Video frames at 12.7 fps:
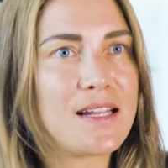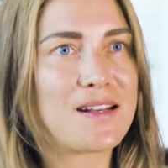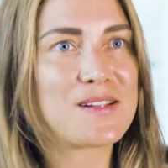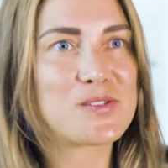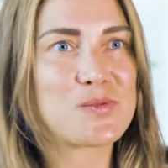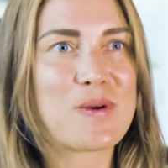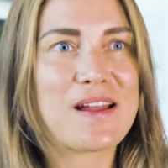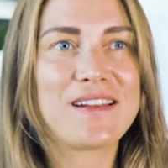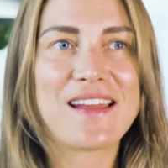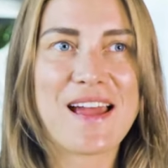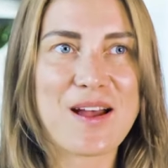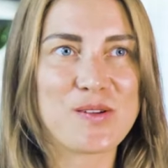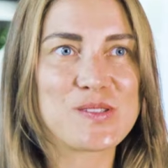And that's why the
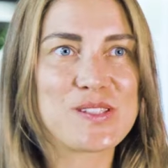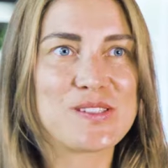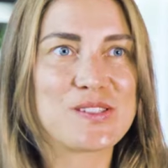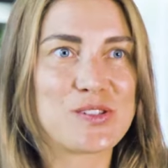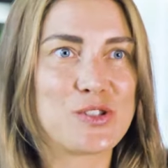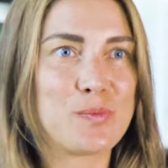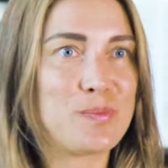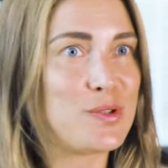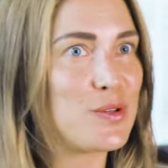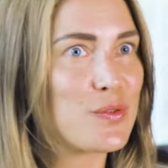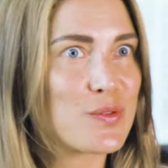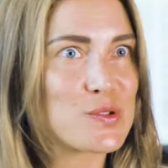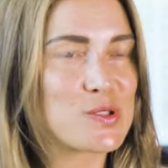house is such a
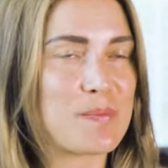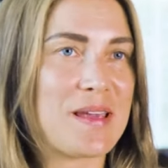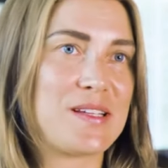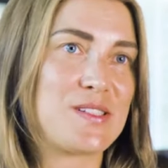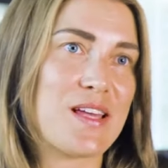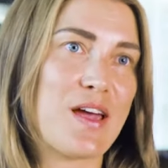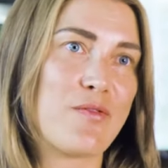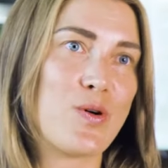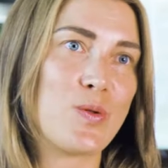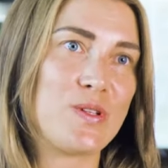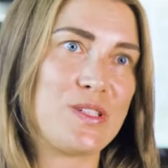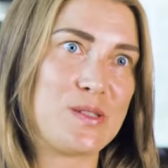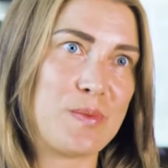beautiful space to have
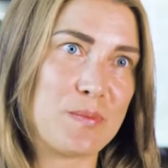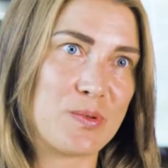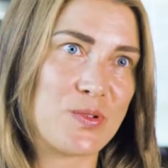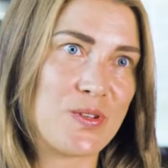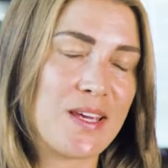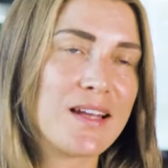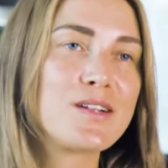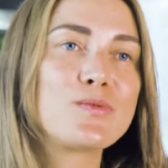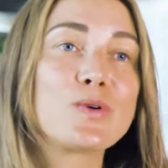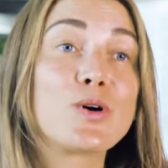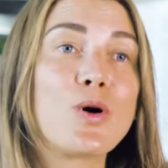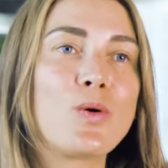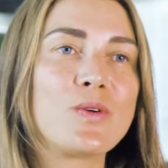all these people together.
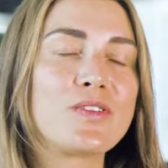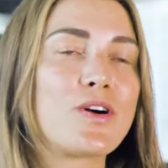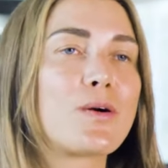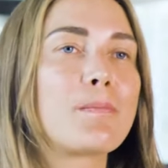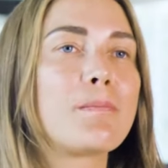We call it our